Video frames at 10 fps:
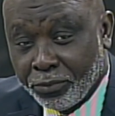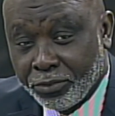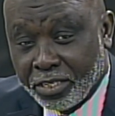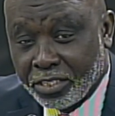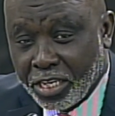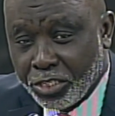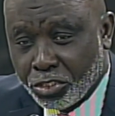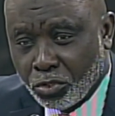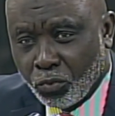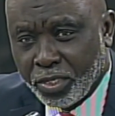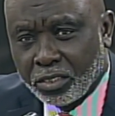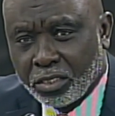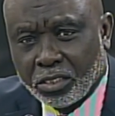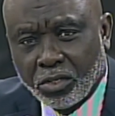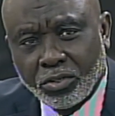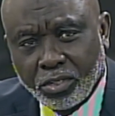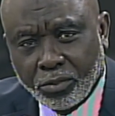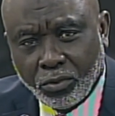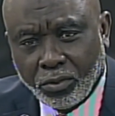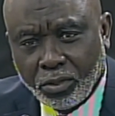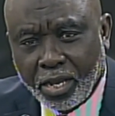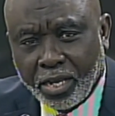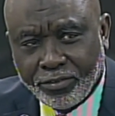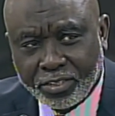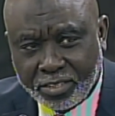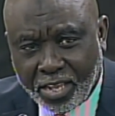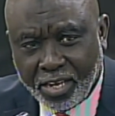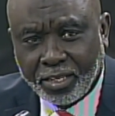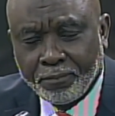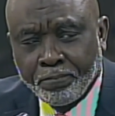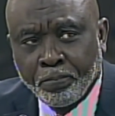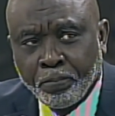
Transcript: a presentation with the Honorable Khalifa Sala.